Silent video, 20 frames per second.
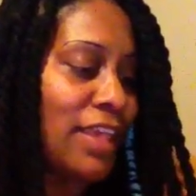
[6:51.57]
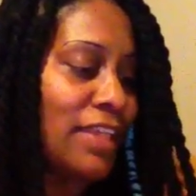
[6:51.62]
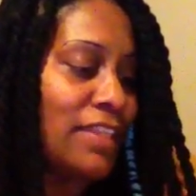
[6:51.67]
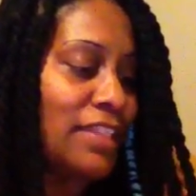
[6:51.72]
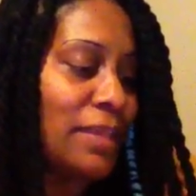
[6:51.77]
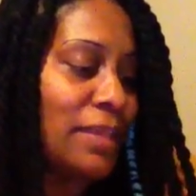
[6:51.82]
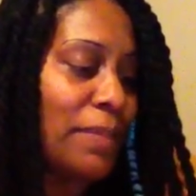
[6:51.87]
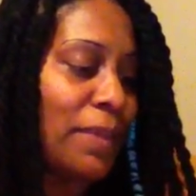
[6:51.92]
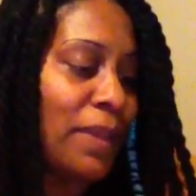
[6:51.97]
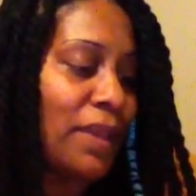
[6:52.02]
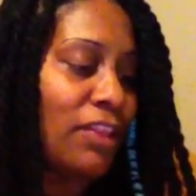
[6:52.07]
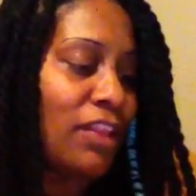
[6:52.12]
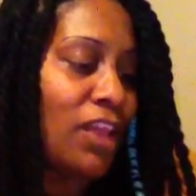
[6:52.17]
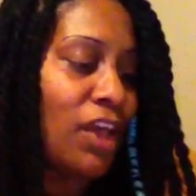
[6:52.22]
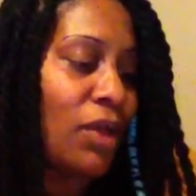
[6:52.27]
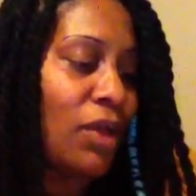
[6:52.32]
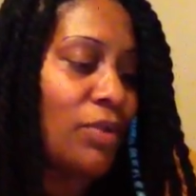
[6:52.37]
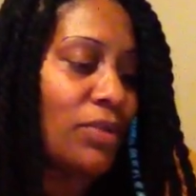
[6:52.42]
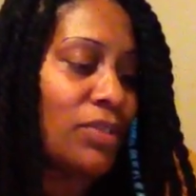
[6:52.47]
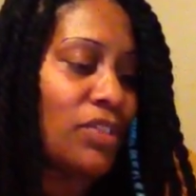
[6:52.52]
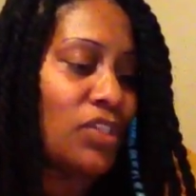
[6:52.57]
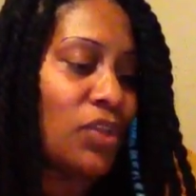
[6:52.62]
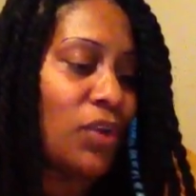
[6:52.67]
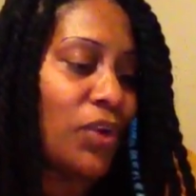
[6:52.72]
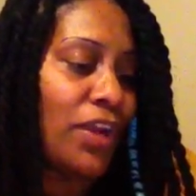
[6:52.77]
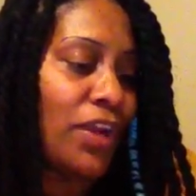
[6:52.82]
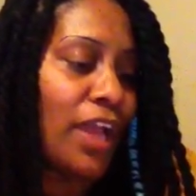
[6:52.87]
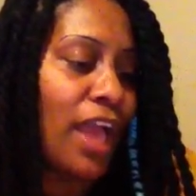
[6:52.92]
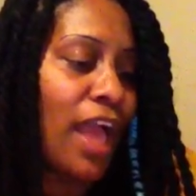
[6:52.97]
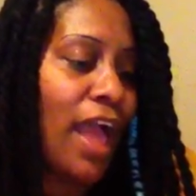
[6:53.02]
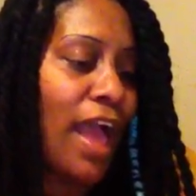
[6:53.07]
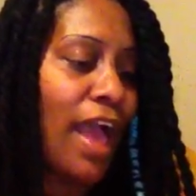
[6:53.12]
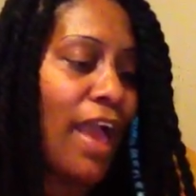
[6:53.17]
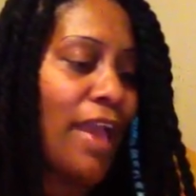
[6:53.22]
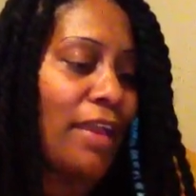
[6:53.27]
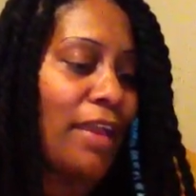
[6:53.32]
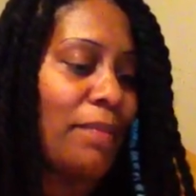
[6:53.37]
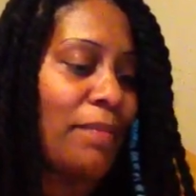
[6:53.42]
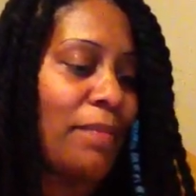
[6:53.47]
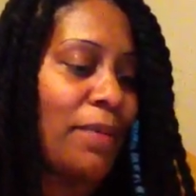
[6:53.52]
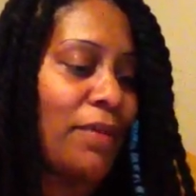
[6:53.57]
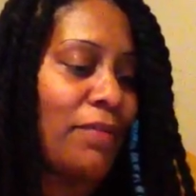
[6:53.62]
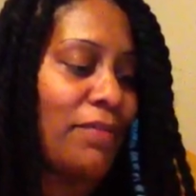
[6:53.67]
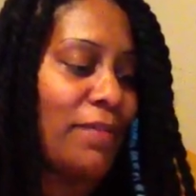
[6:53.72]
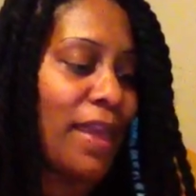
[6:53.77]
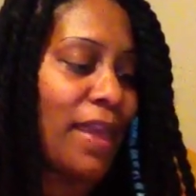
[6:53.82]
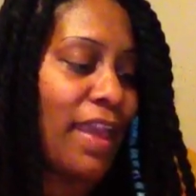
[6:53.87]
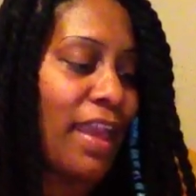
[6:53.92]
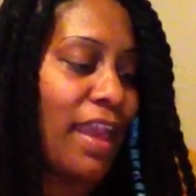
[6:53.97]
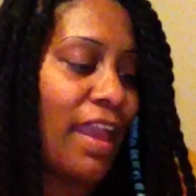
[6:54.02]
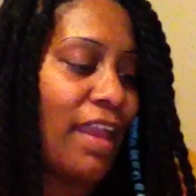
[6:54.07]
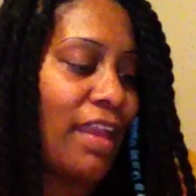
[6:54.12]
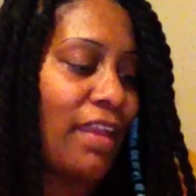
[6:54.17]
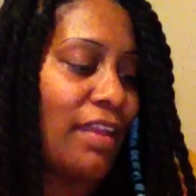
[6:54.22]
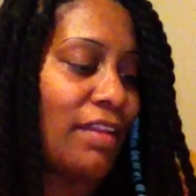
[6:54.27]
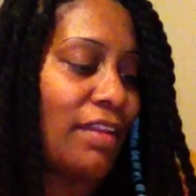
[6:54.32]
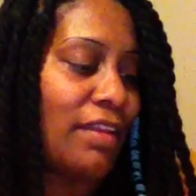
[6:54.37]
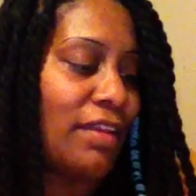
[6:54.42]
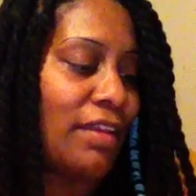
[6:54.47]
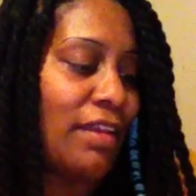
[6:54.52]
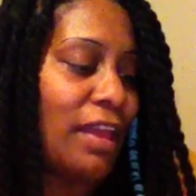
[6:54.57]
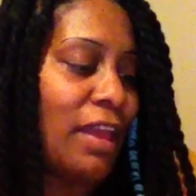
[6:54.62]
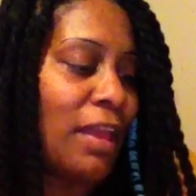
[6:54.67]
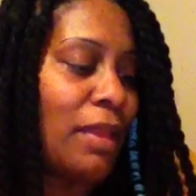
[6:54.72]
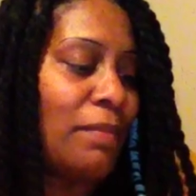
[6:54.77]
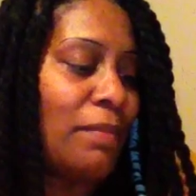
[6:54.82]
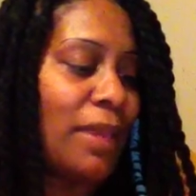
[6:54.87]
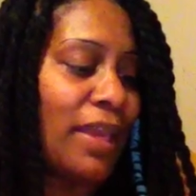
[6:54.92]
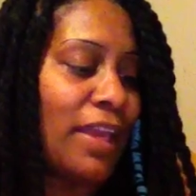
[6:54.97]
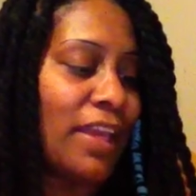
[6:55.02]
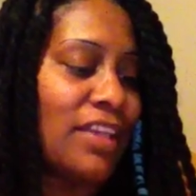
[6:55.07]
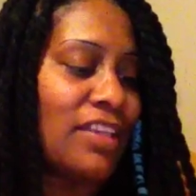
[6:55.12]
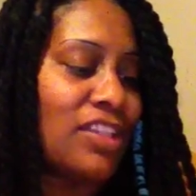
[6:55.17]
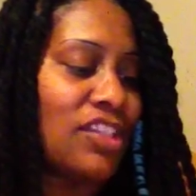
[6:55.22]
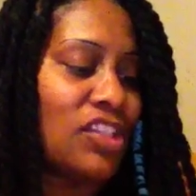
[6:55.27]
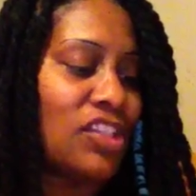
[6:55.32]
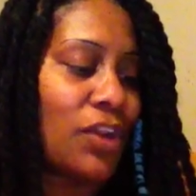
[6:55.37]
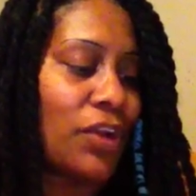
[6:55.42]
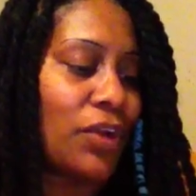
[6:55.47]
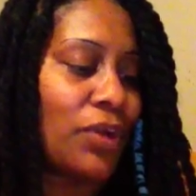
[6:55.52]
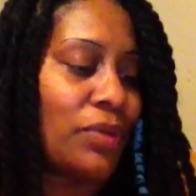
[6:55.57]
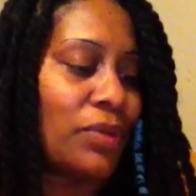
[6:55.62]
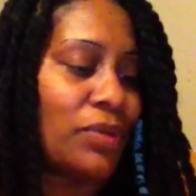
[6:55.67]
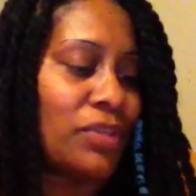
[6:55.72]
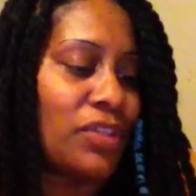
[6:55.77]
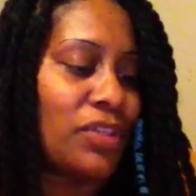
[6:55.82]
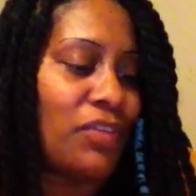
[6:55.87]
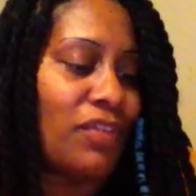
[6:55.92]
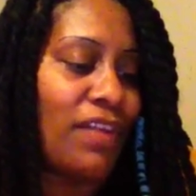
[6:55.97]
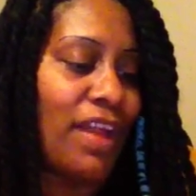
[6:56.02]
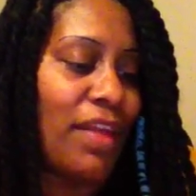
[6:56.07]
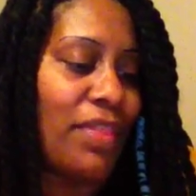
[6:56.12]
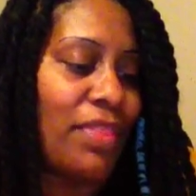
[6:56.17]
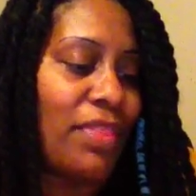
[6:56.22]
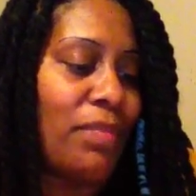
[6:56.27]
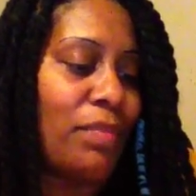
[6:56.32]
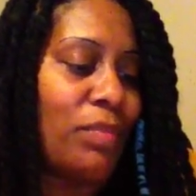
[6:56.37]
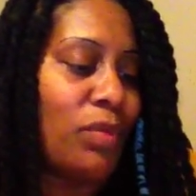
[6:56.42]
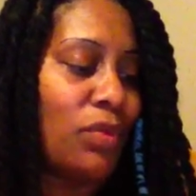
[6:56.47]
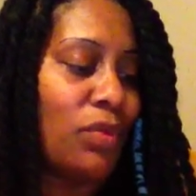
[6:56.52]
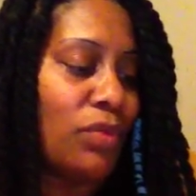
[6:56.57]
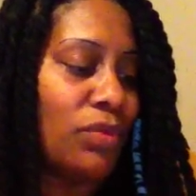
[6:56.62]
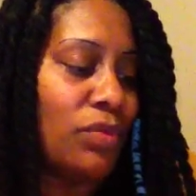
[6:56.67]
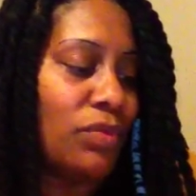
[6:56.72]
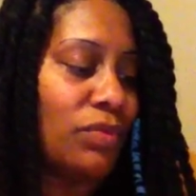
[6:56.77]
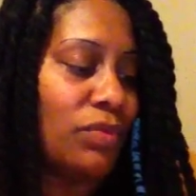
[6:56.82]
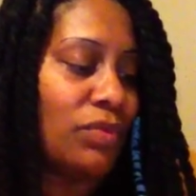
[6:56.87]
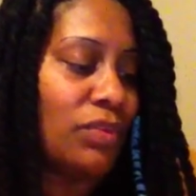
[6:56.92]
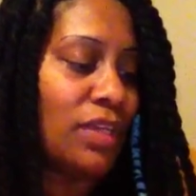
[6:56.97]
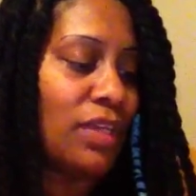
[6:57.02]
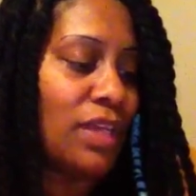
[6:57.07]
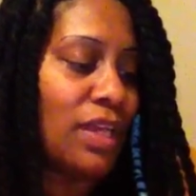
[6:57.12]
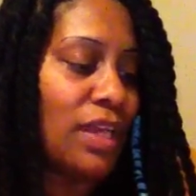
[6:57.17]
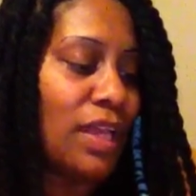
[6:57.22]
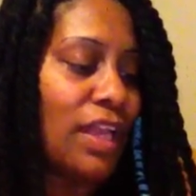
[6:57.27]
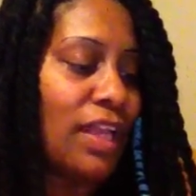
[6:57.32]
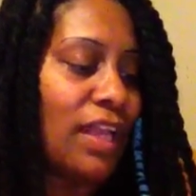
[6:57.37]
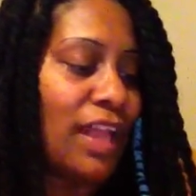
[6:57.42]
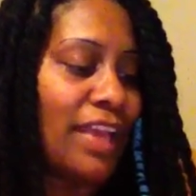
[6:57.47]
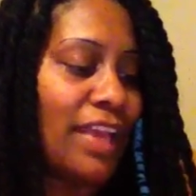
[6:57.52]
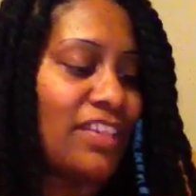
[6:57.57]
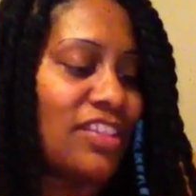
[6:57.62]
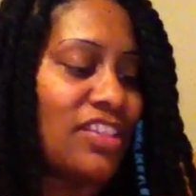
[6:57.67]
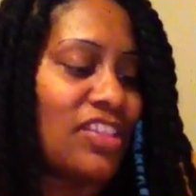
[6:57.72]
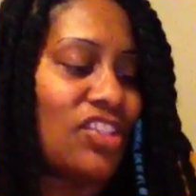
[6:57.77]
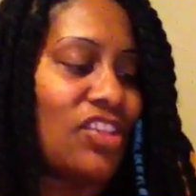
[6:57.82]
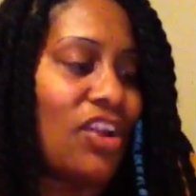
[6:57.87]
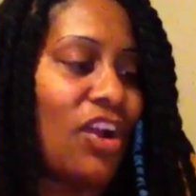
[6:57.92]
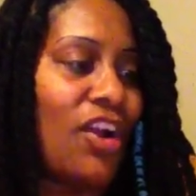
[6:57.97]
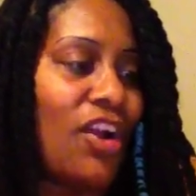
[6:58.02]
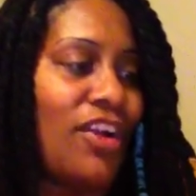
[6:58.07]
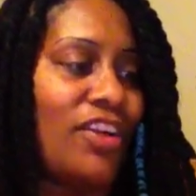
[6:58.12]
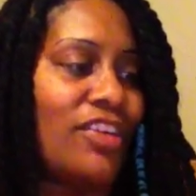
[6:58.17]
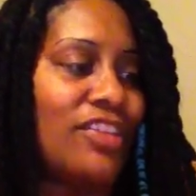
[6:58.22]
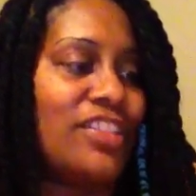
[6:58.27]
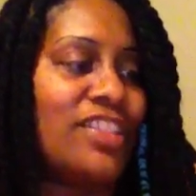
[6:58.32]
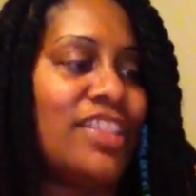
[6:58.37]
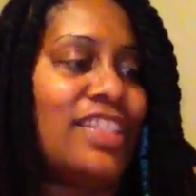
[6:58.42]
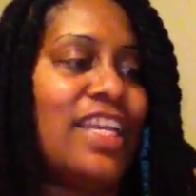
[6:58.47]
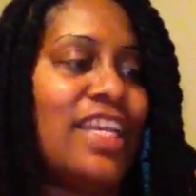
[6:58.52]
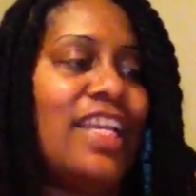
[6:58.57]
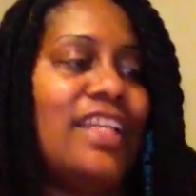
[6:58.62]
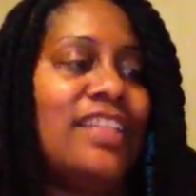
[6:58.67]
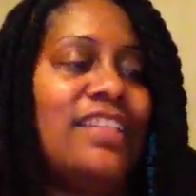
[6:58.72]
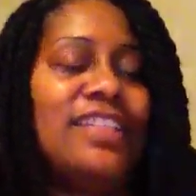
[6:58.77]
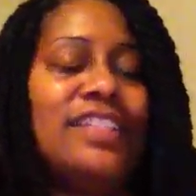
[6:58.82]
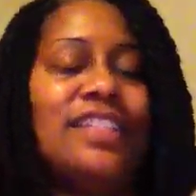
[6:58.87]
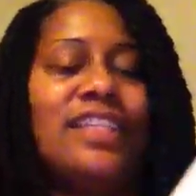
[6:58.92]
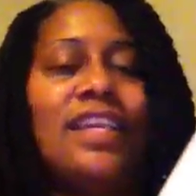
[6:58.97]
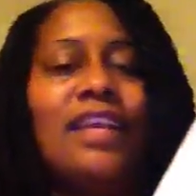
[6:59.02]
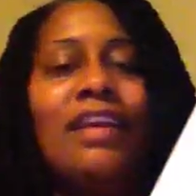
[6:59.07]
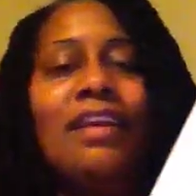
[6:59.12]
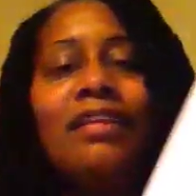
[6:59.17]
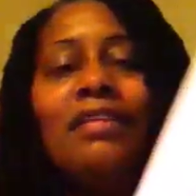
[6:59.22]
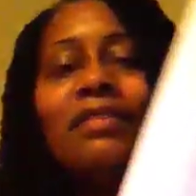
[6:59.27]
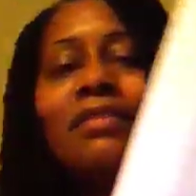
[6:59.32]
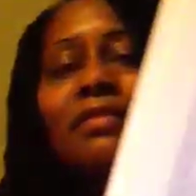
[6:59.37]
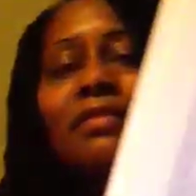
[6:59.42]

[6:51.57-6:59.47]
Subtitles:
dipping low, soaring high above my head, making circles around the moon, like stars dancing.